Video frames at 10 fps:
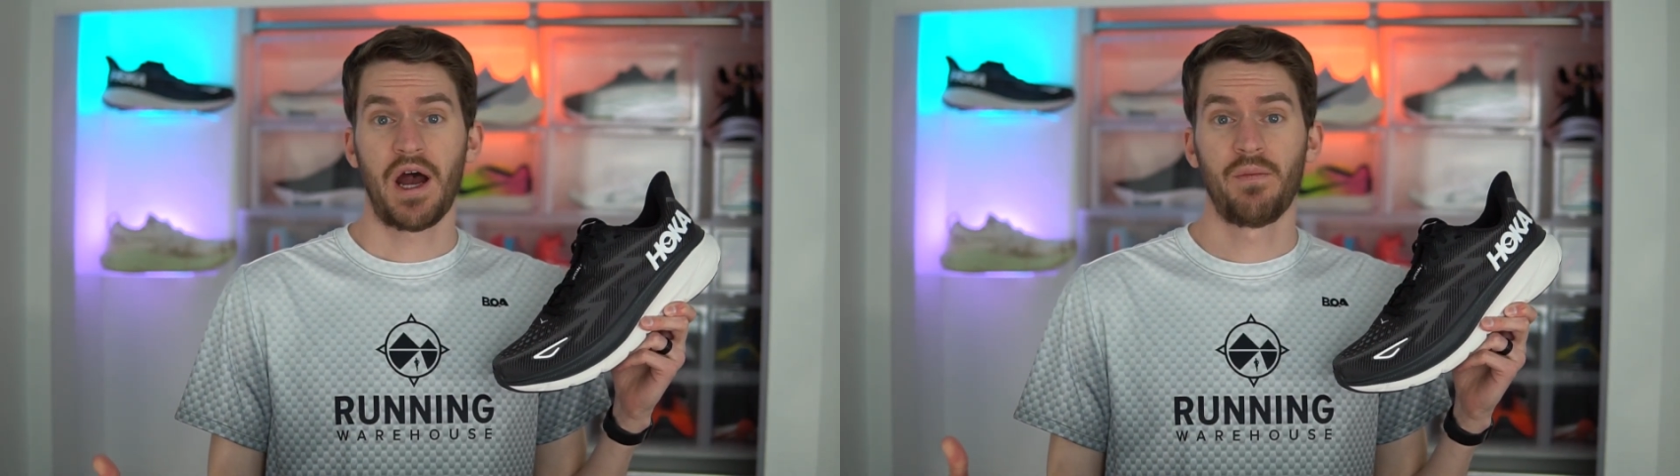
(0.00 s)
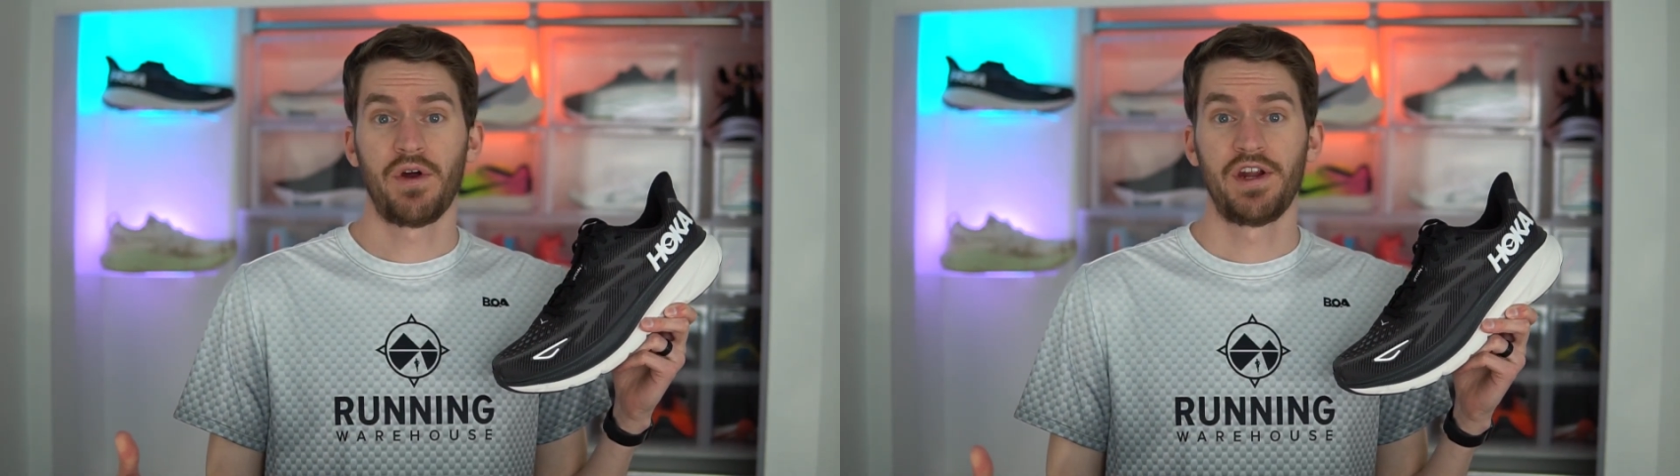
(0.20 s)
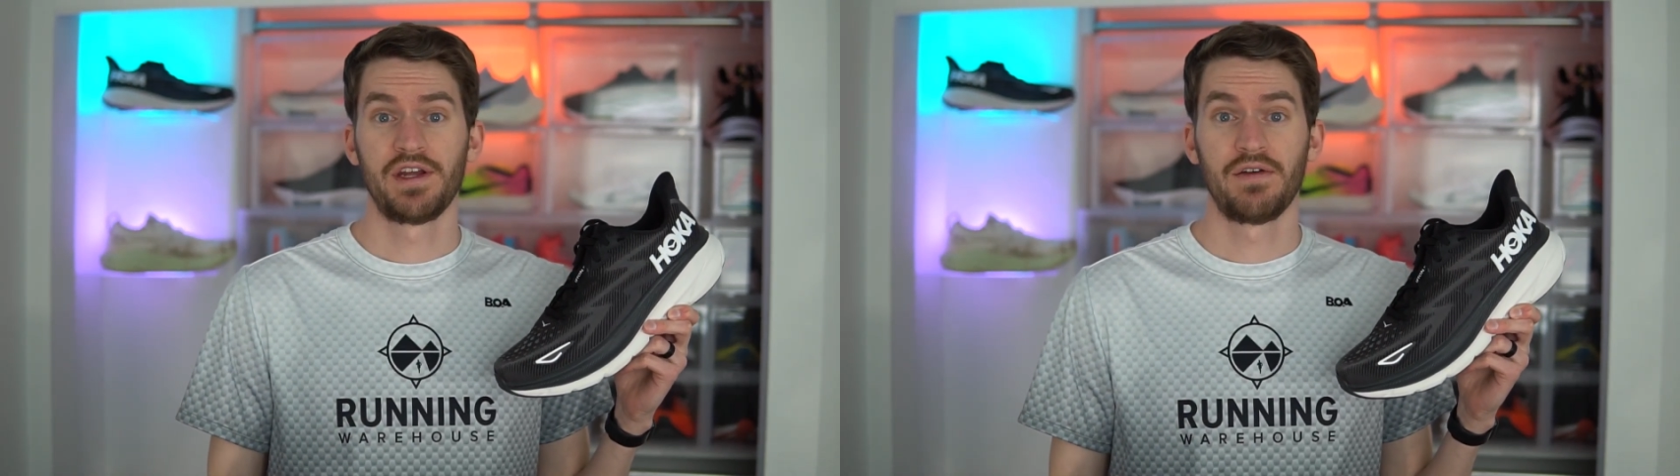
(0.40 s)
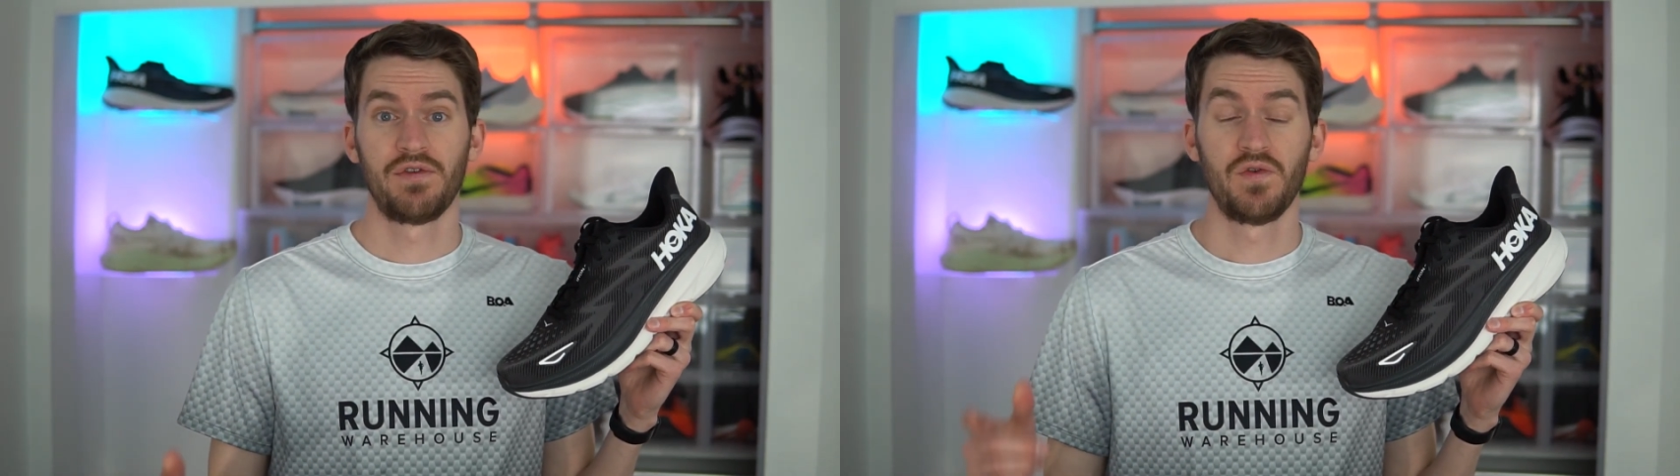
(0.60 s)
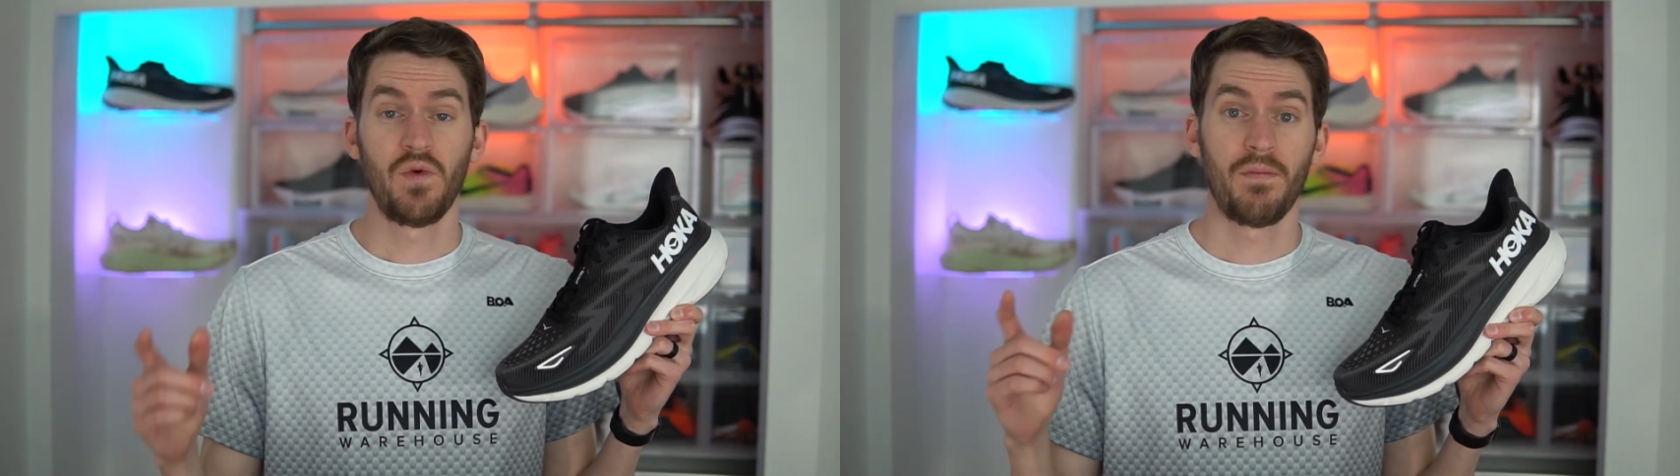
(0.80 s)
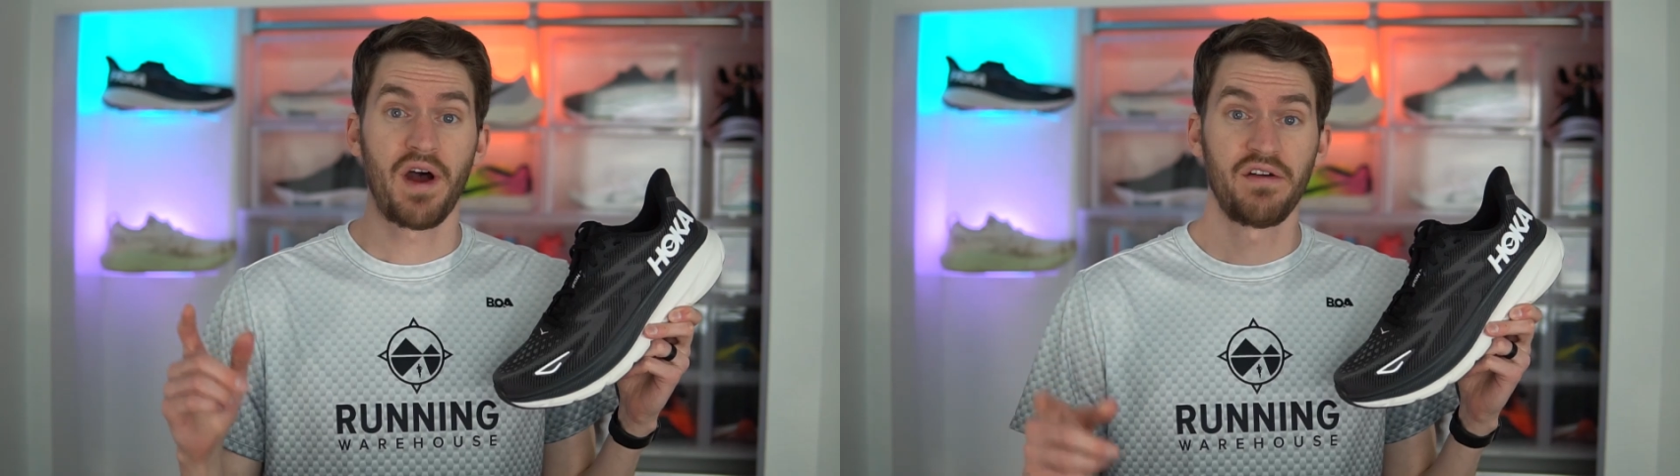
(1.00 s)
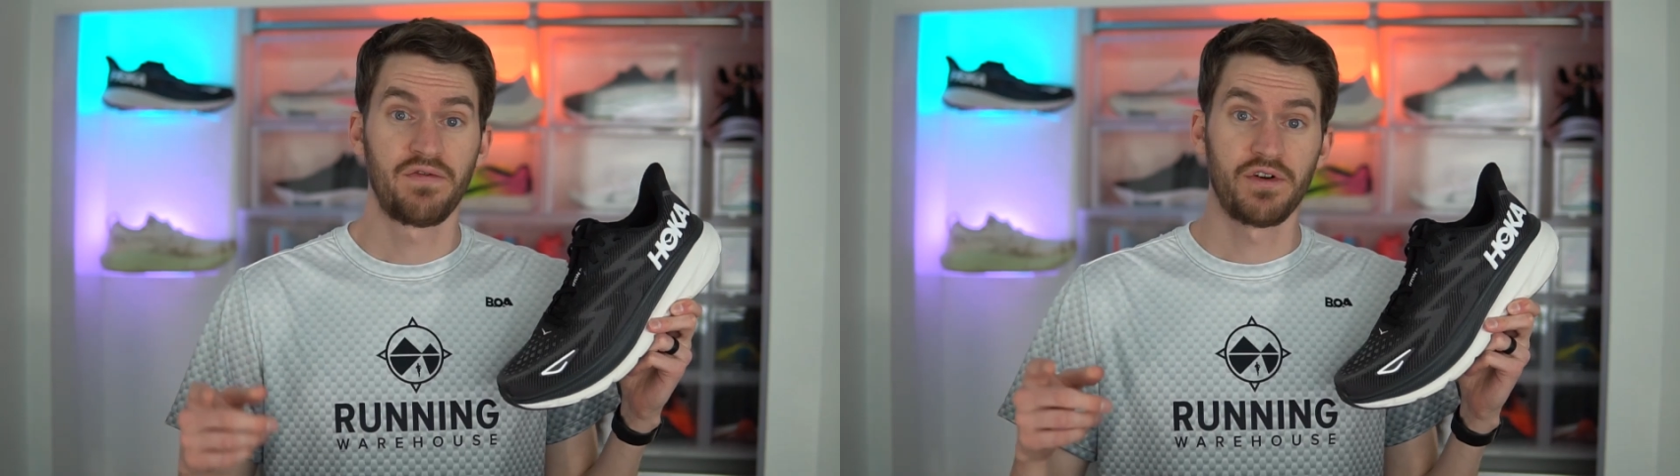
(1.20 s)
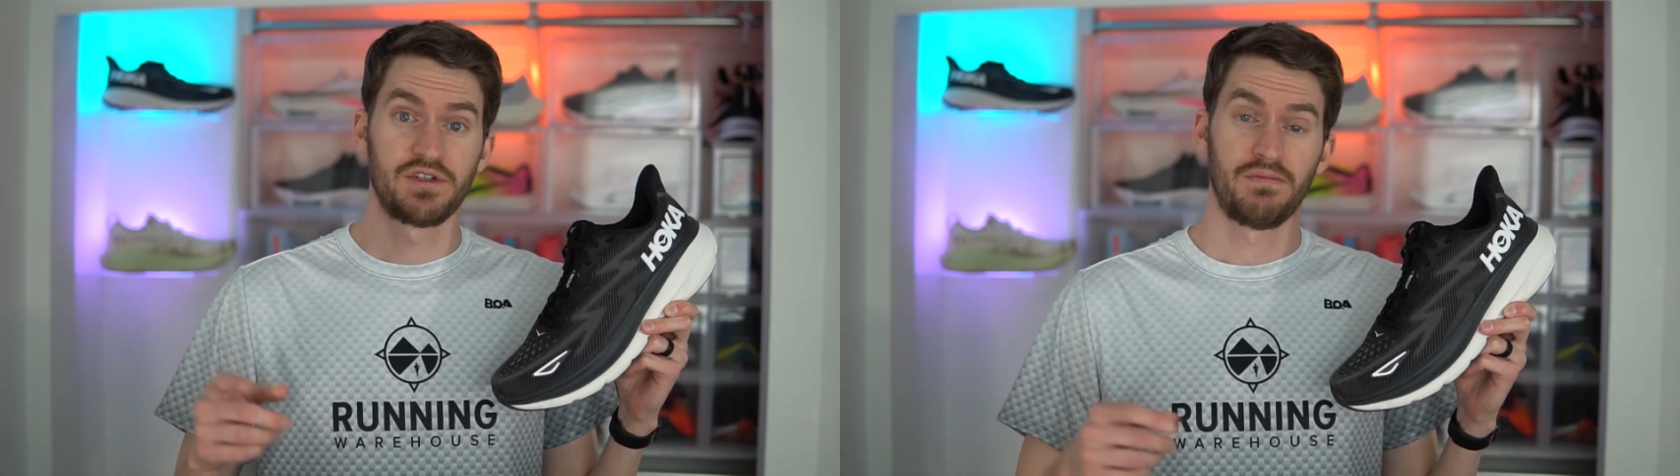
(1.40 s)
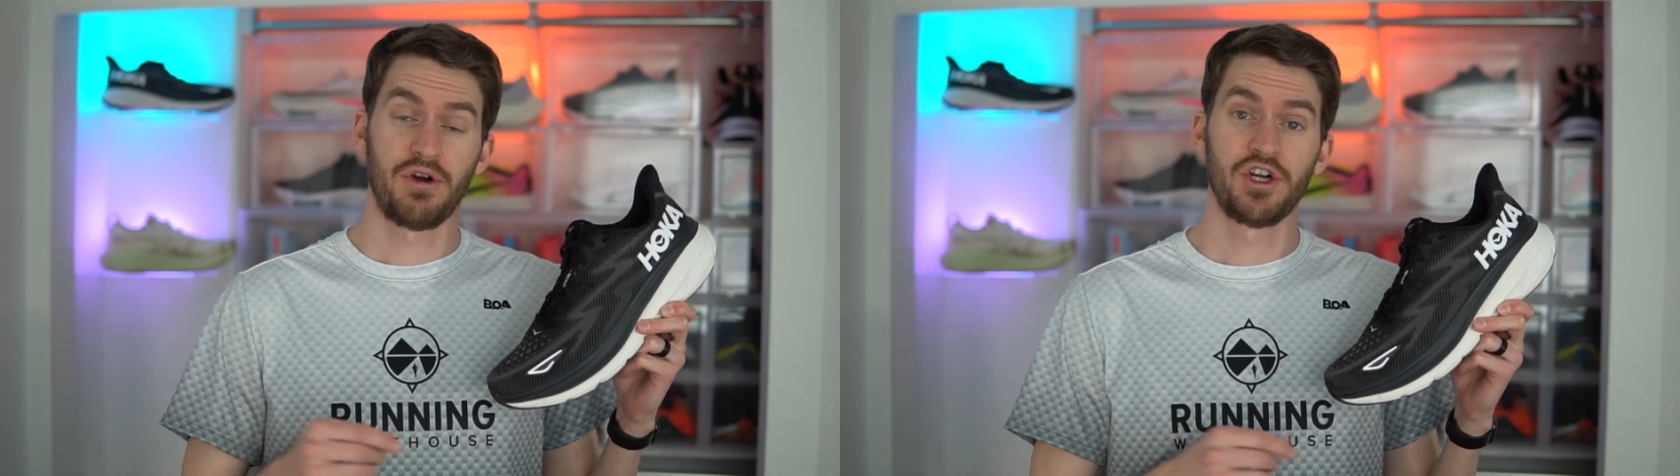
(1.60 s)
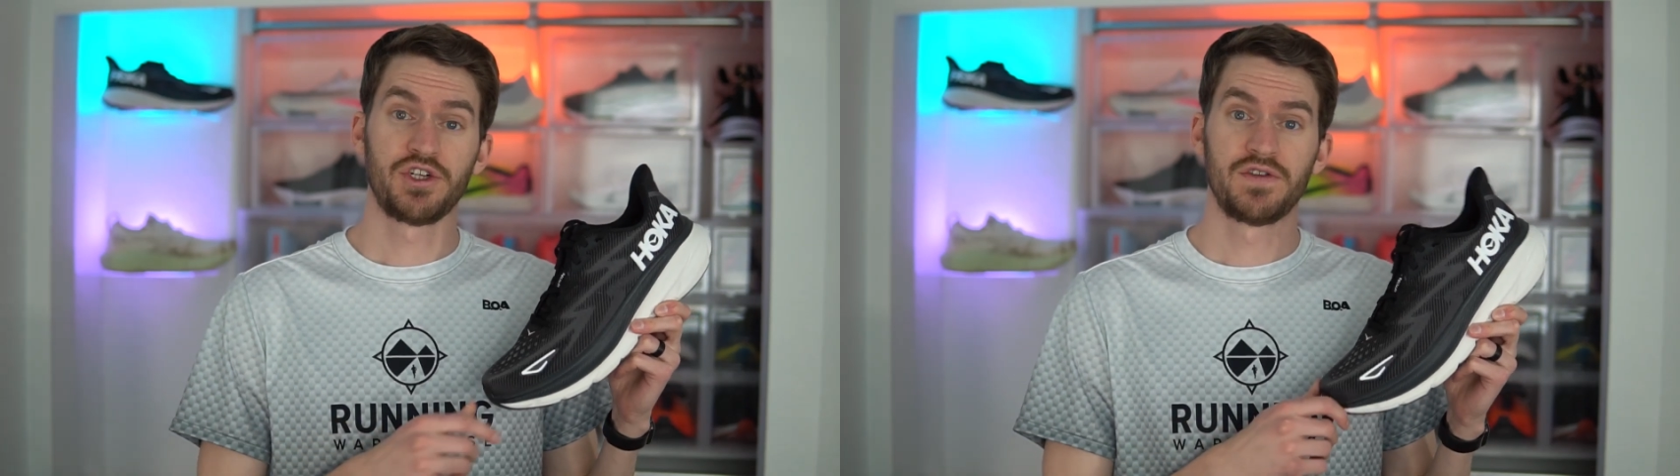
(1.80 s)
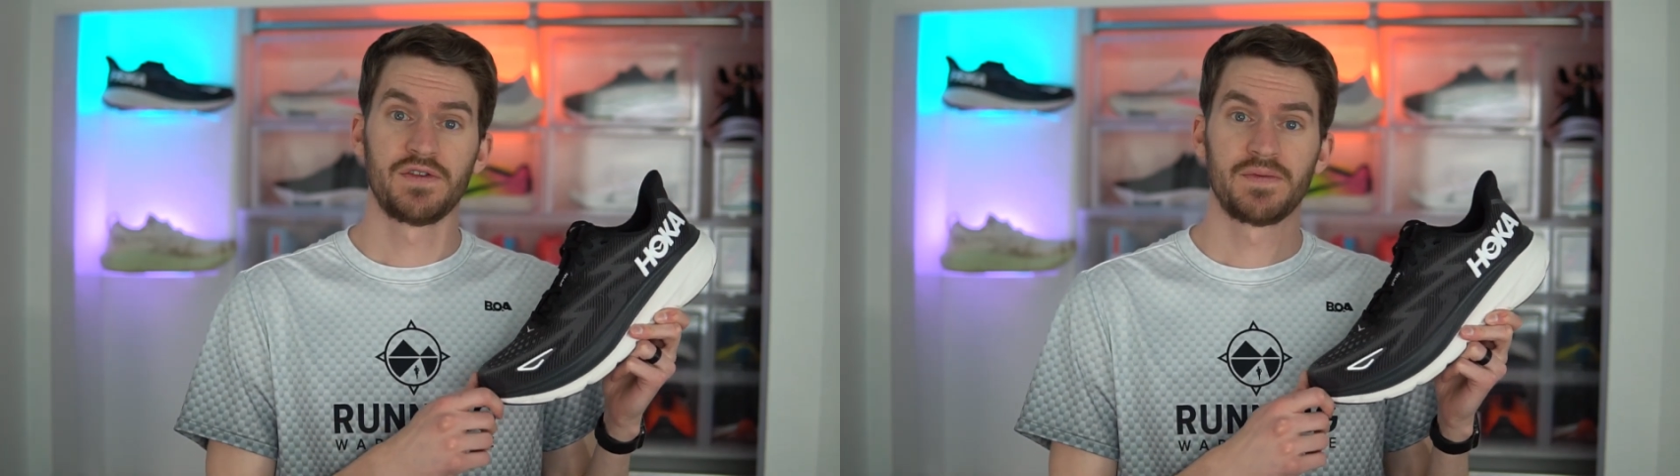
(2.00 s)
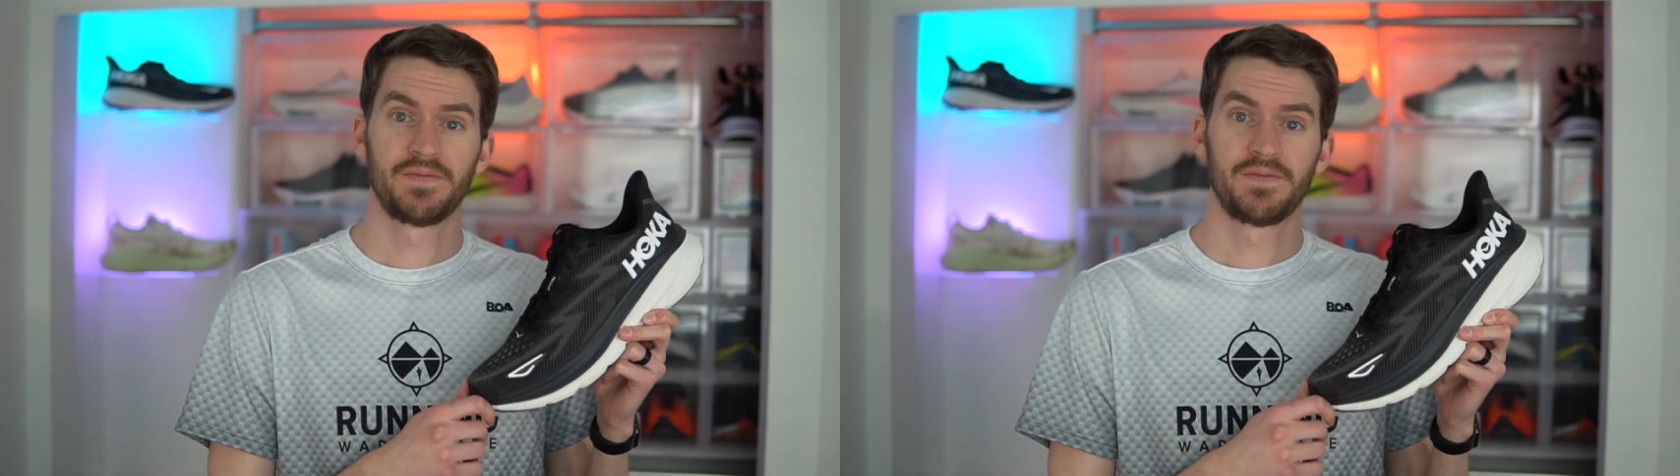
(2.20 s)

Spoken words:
I'm ready to give you my first impressions.